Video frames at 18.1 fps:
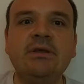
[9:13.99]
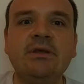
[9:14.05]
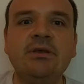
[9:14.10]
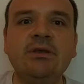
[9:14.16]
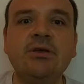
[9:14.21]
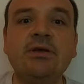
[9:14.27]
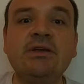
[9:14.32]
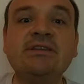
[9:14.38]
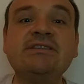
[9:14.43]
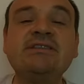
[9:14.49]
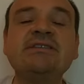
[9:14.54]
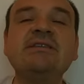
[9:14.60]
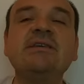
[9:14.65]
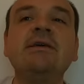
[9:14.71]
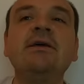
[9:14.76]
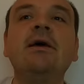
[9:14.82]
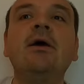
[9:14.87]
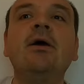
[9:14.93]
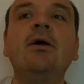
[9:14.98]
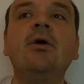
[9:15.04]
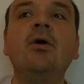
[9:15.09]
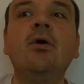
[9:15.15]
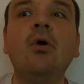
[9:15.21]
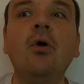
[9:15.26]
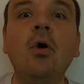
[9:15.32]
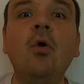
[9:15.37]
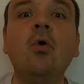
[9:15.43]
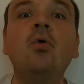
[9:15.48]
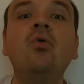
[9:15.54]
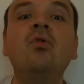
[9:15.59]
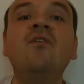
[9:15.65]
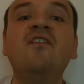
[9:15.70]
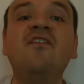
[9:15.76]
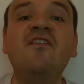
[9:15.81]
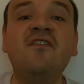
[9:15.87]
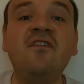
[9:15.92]
Here it's
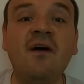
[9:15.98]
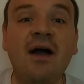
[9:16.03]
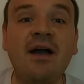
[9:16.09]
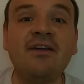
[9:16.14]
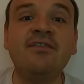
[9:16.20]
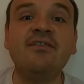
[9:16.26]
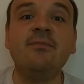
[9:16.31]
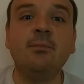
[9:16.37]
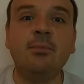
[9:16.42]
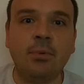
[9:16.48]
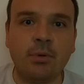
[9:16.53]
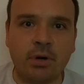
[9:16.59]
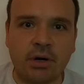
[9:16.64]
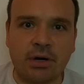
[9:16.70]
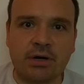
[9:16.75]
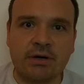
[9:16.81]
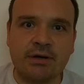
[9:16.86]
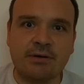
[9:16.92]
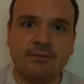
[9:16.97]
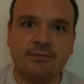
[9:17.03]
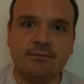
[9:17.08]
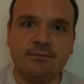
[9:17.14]
whole 5 bar.